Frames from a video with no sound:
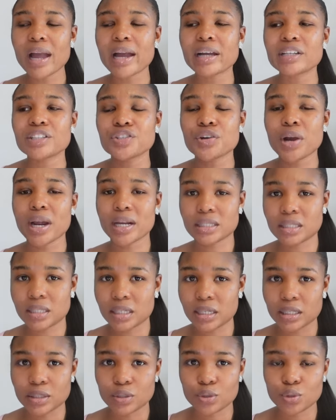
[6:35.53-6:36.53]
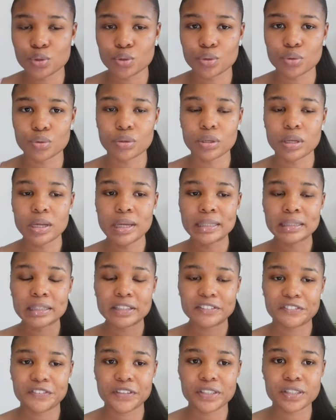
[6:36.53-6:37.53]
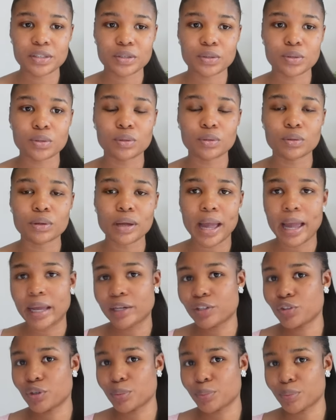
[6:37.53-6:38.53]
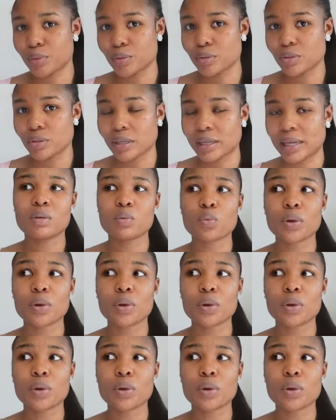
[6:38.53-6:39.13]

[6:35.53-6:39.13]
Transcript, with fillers: attracted to the physical attributes. Okay?